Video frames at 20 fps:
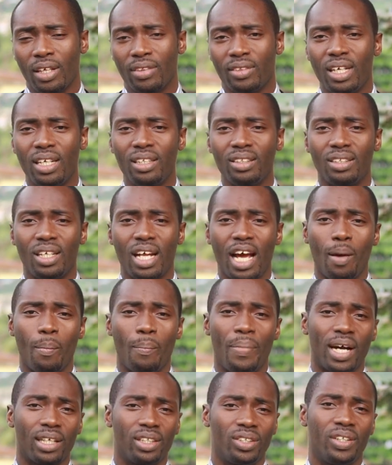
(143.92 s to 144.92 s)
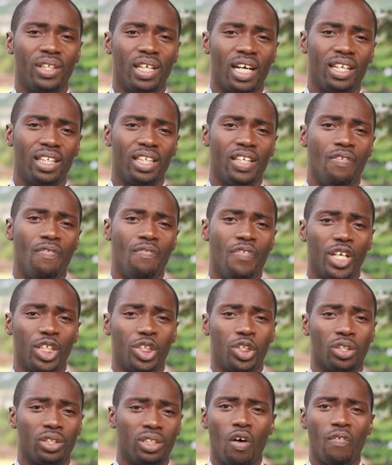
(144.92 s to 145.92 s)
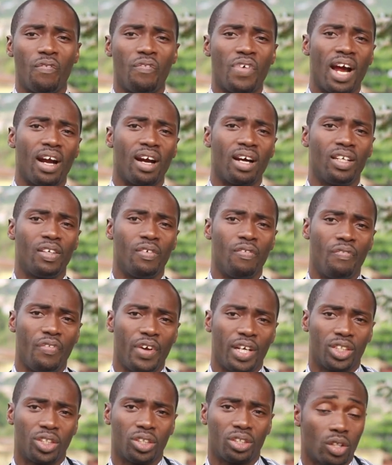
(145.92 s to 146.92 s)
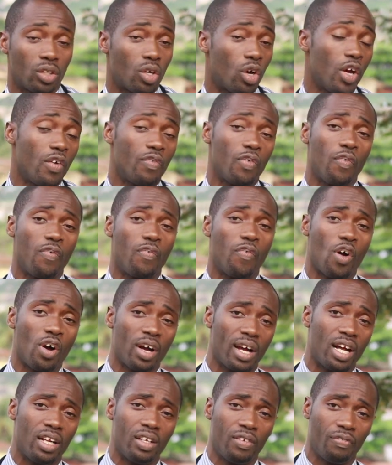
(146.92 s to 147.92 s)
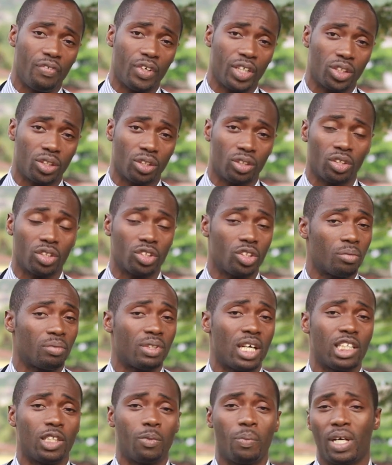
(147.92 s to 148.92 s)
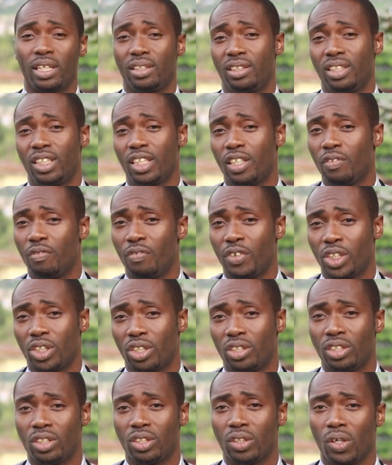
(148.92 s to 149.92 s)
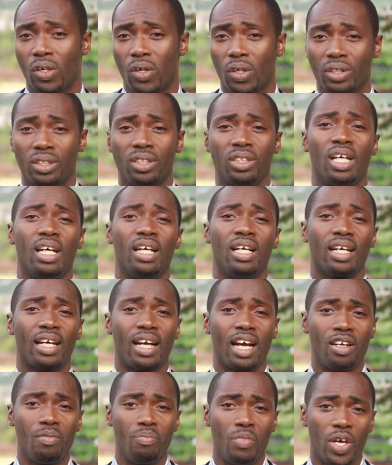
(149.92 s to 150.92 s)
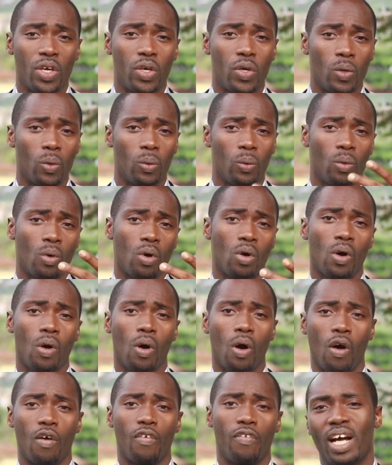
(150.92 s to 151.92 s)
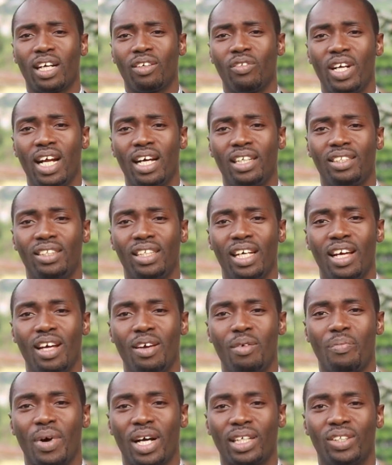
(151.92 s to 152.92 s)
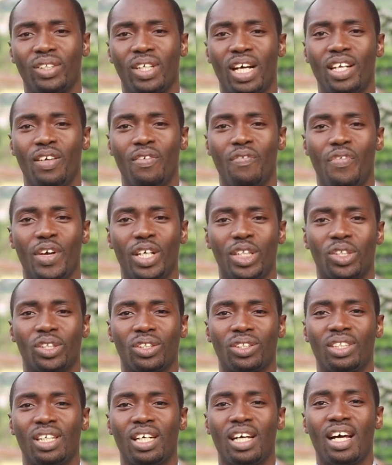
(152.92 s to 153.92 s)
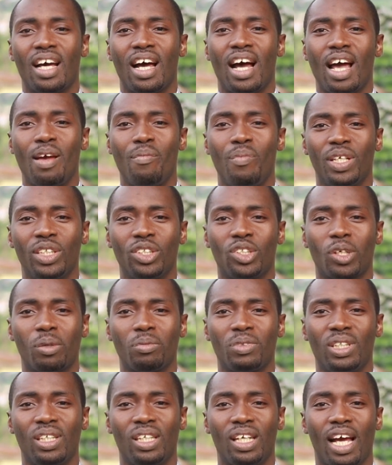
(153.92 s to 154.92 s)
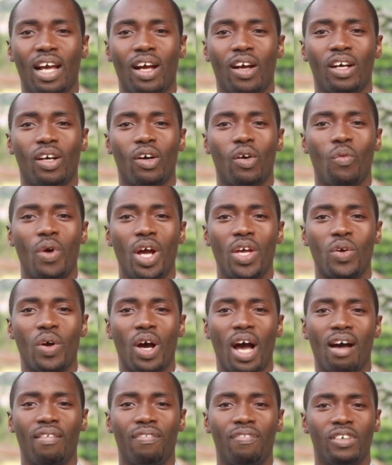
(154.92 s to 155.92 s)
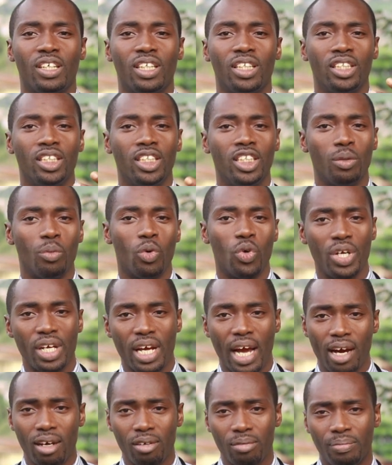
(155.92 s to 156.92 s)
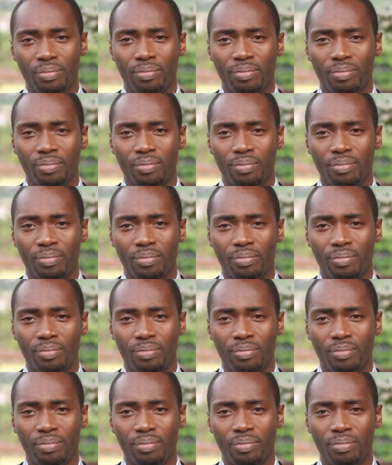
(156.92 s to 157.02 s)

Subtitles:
things like bacterial invasion or viral invasion or even fungal invasion or sometimes parasitic invasion in the lungs can make you cough. Like when I say bacterial invasion, I mean something like when you have pneumonia